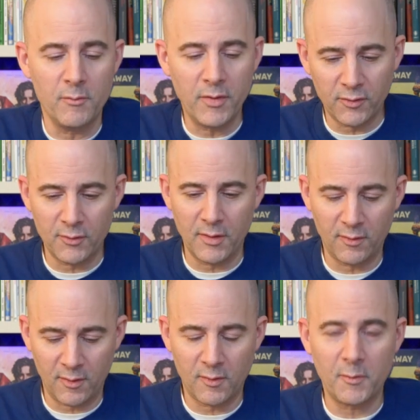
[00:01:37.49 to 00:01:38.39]
mystery
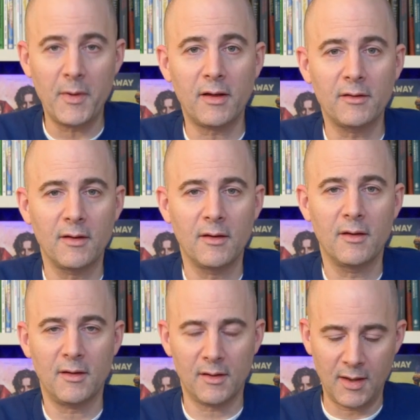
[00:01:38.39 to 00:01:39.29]
suspect
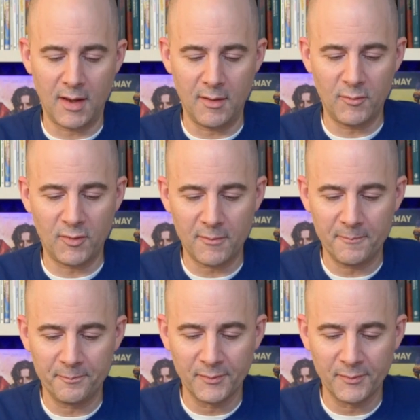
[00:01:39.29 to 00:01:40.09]
games?